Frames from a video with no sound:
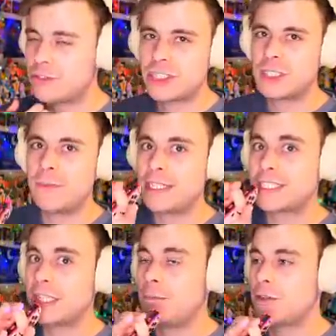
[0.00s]
Just something
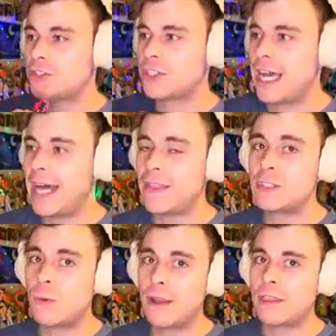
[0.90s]
similar to that. That's
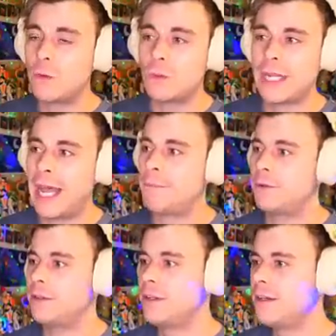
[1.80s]
what I thought would
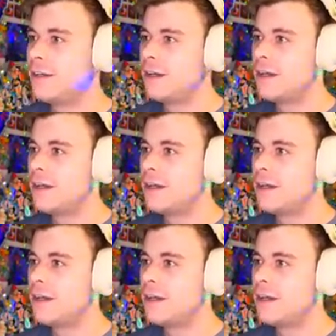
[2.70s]
happen.